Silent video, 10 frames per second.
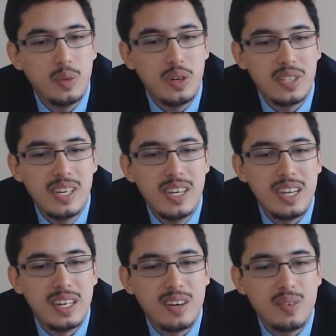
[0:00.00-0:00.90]
moves
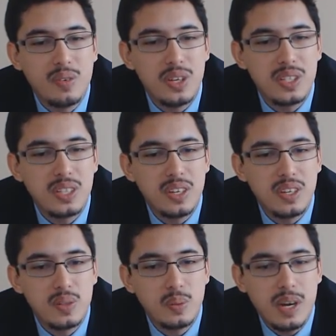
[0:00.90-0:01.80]
in that first
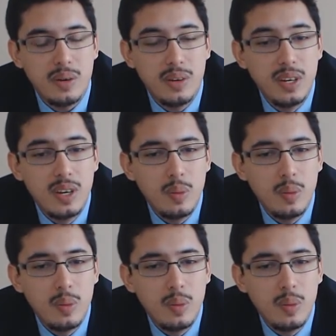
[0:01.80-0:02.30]
turn as well.